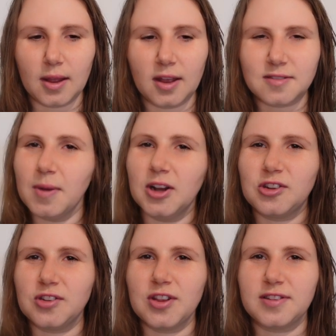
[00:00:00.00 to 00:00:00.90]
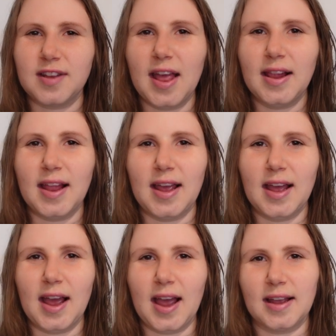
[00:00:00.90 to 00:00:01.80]
As much as the cell
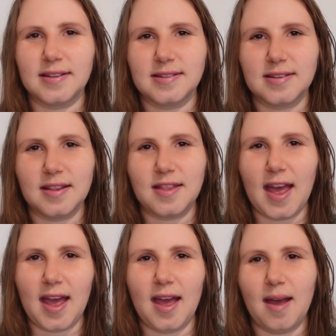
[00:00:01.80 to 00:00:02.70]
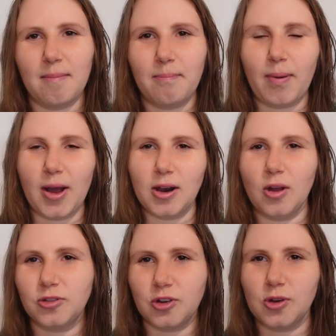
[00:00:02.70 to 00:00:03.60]
has their
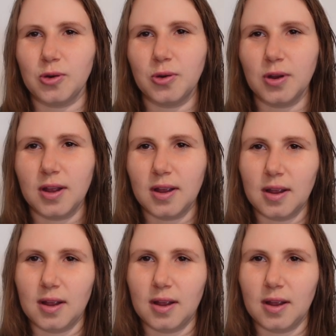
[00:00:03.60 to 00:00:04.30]
biological